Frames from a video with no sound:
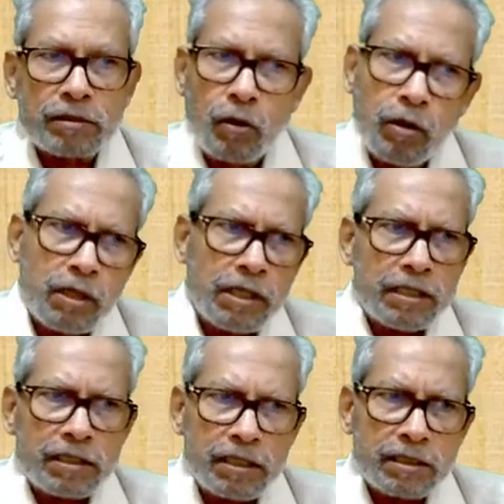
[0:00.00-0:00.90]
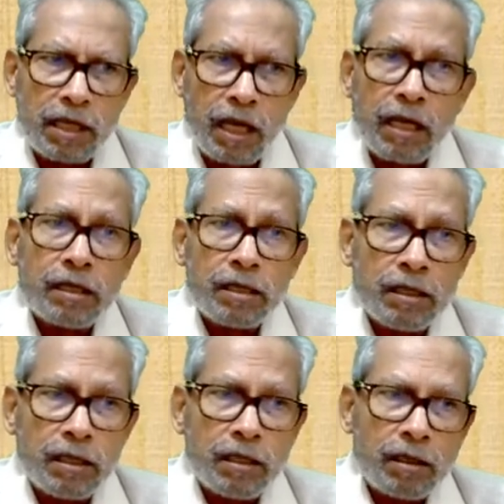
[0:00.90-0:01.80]
All these things are
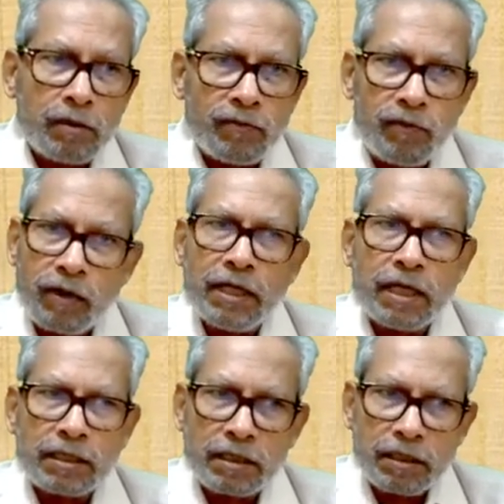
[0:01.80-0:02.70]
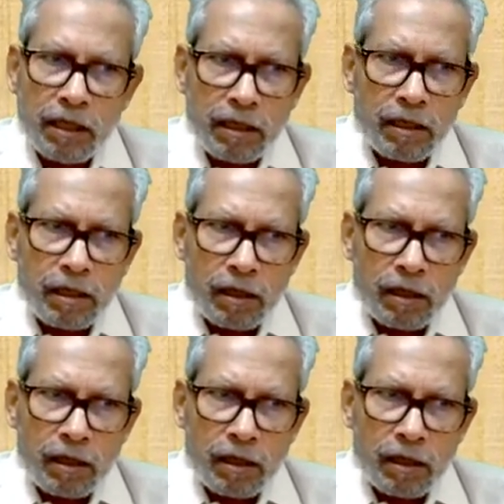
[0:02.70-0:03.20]
falling under the